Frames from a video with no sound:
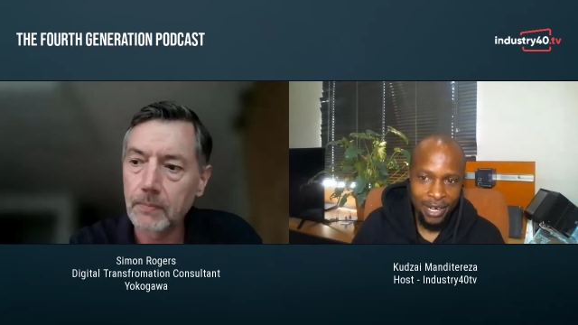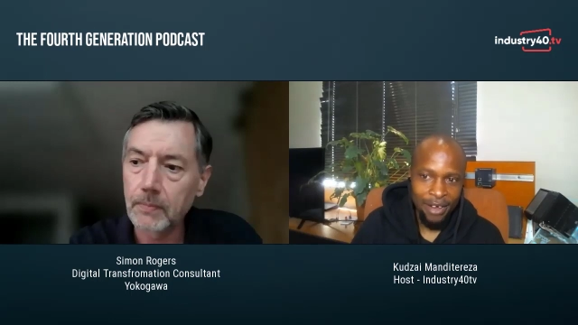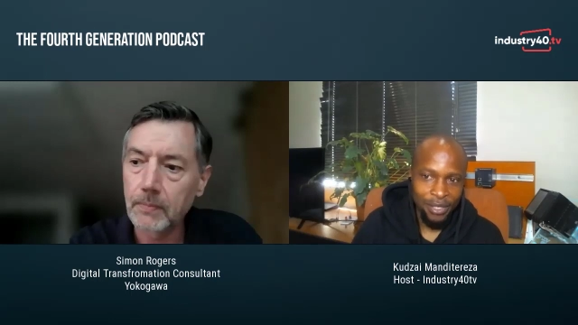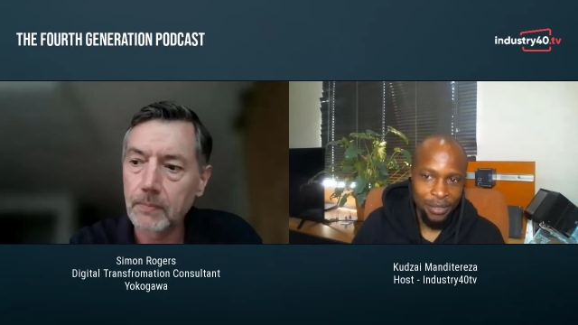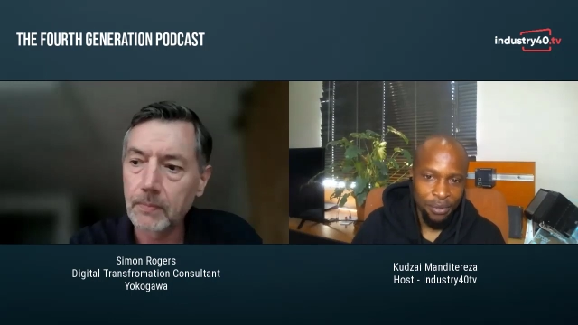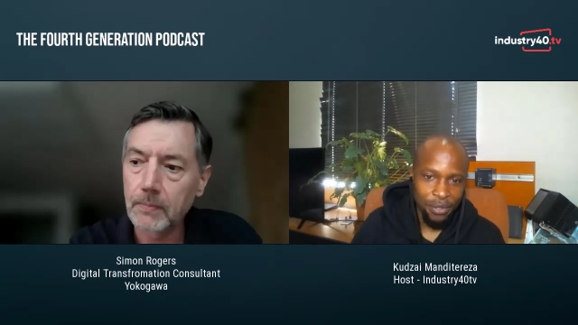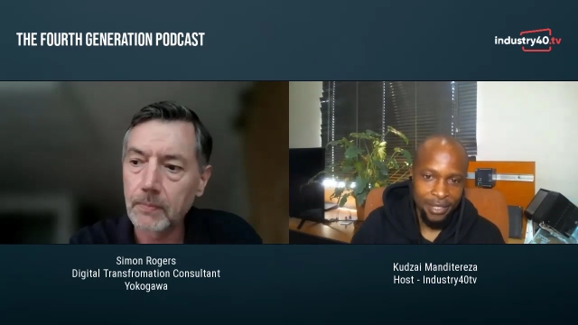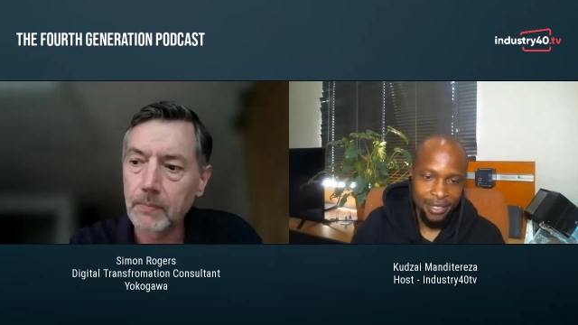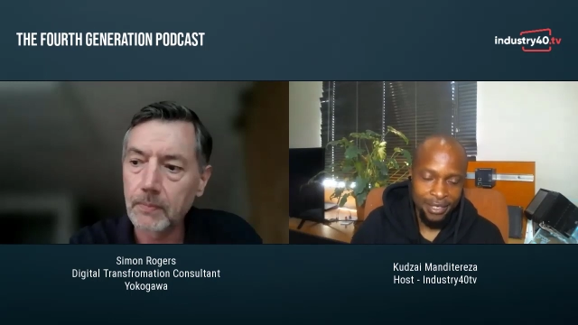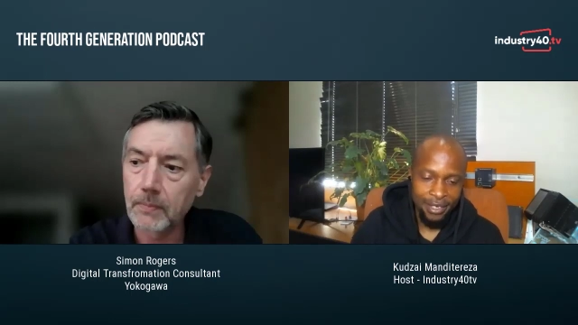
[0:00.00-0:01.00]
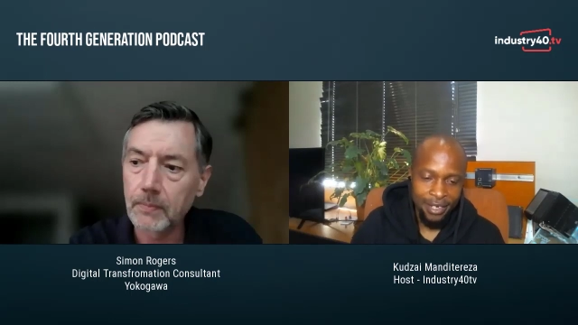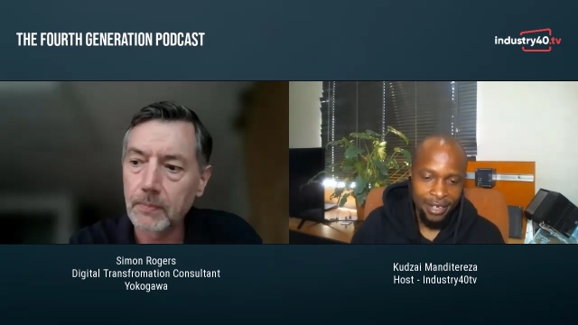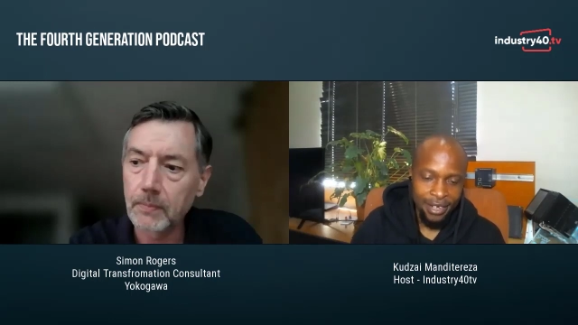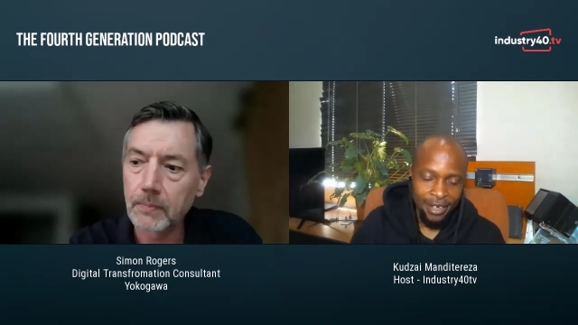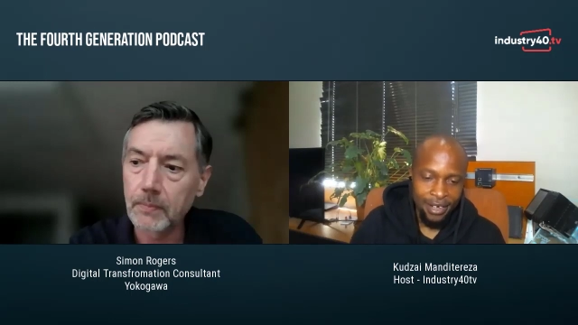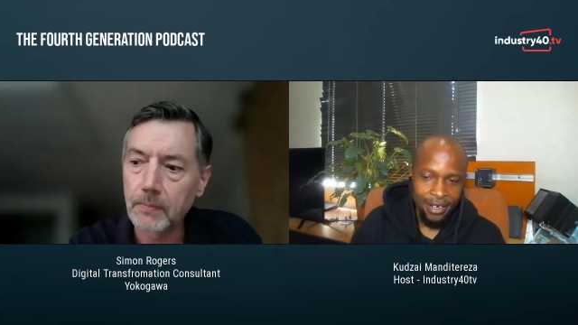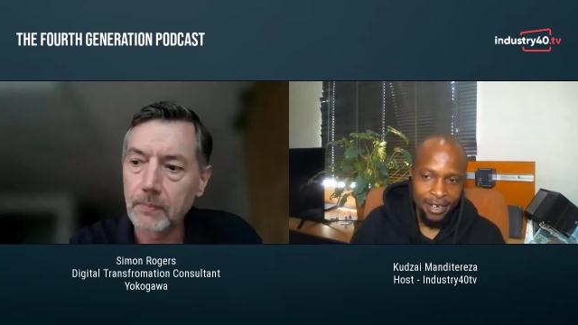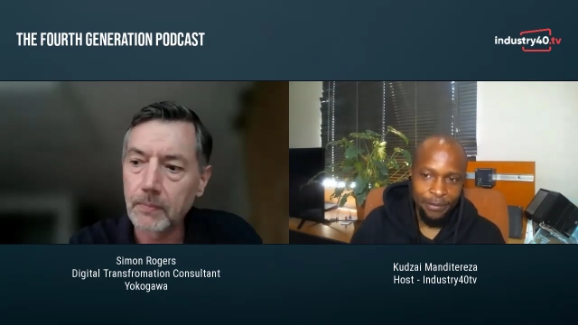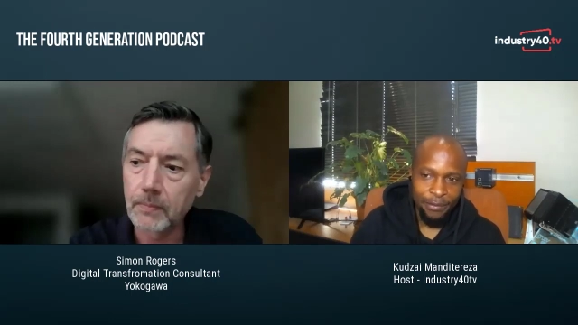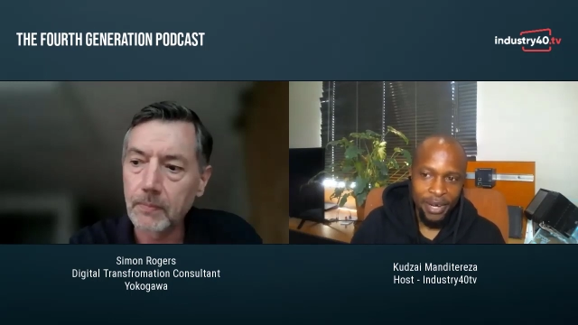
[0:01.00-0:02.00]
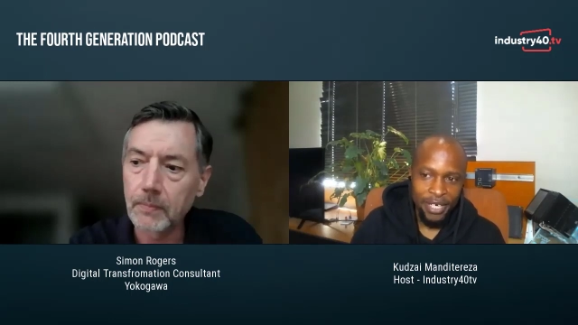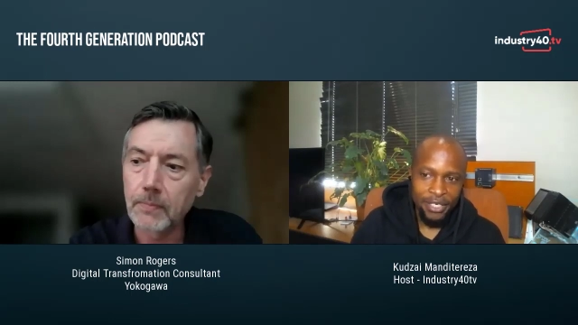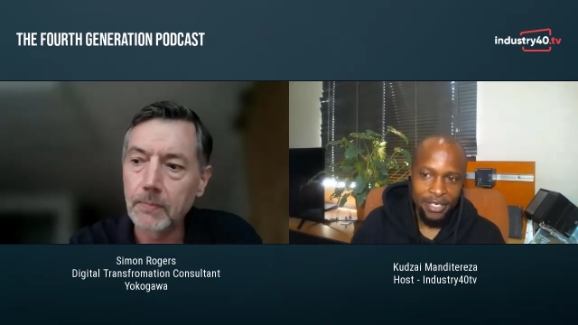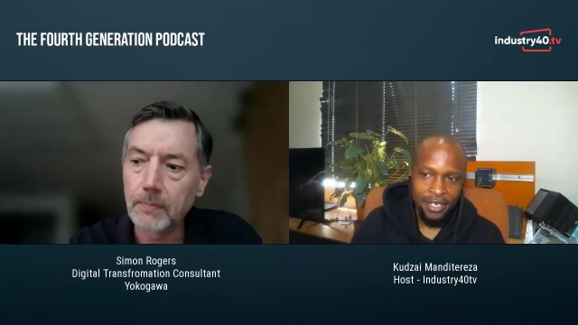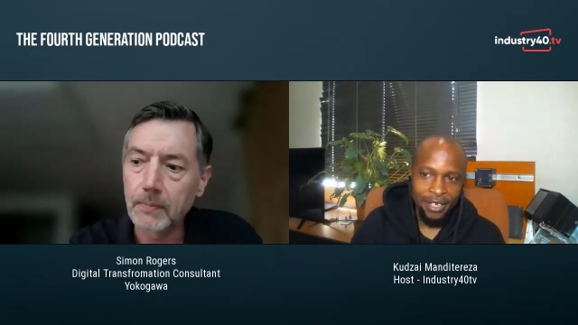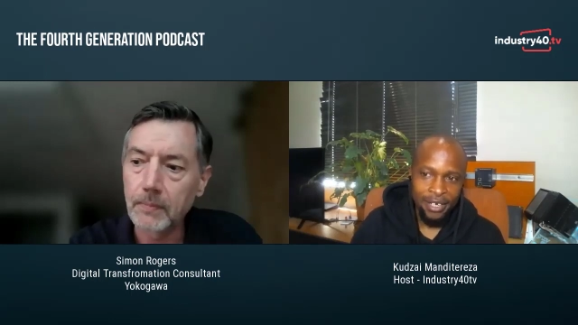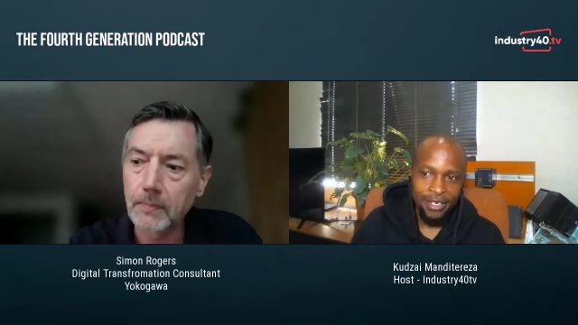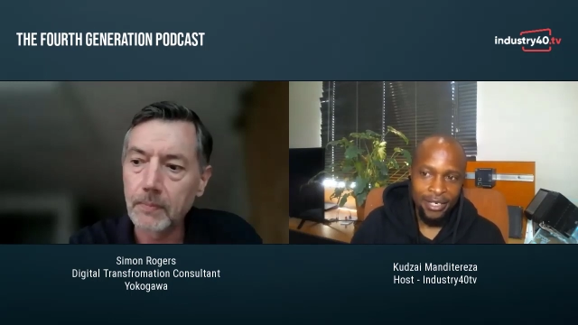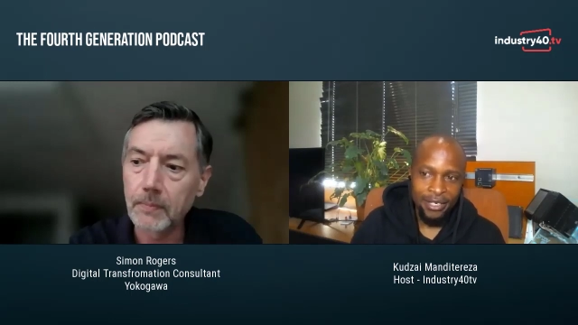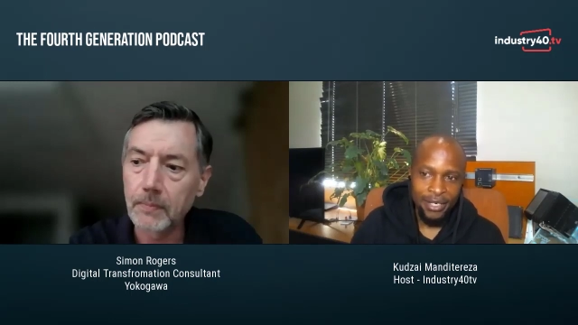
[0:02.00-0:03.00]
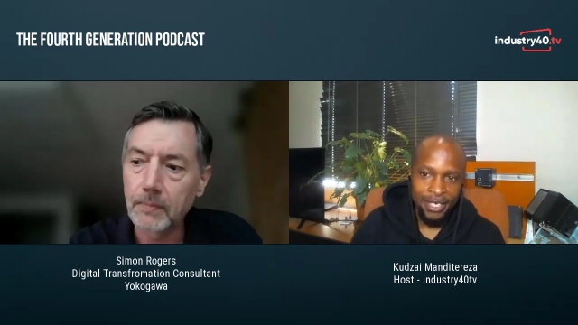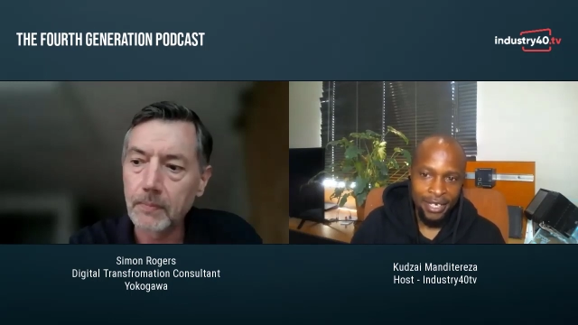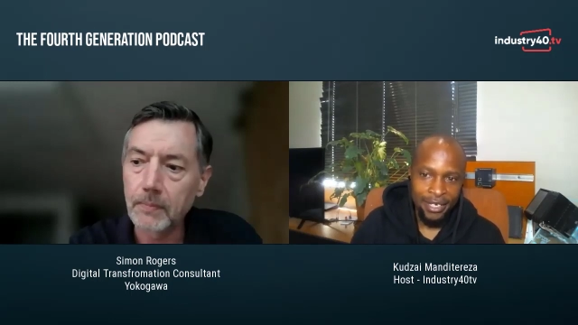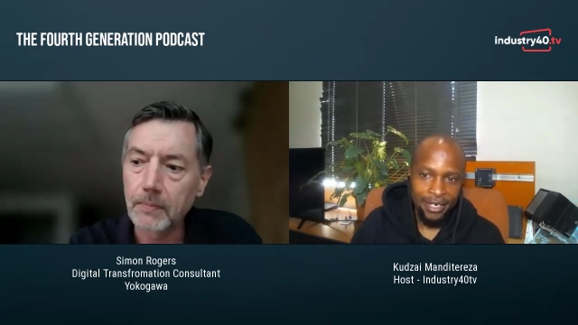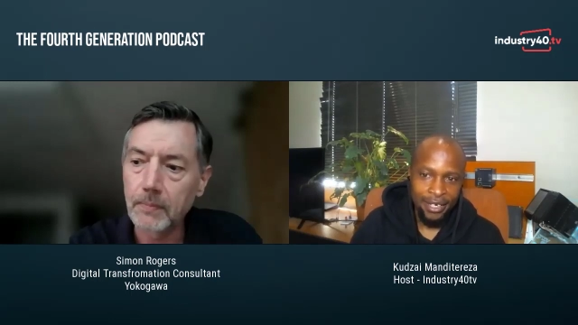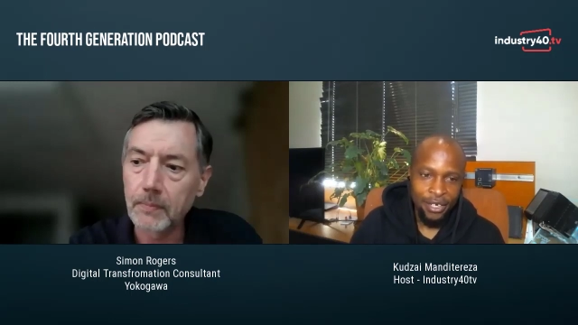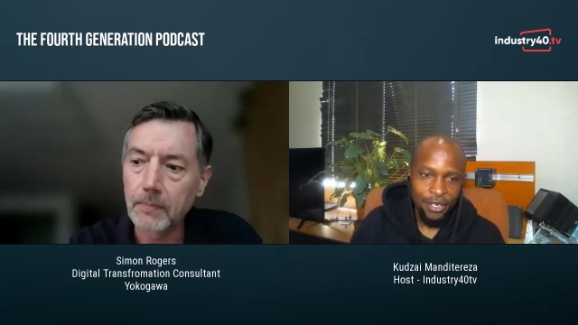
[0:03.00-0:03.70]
Speaker 1: language processing uh, for managing uh, industrial data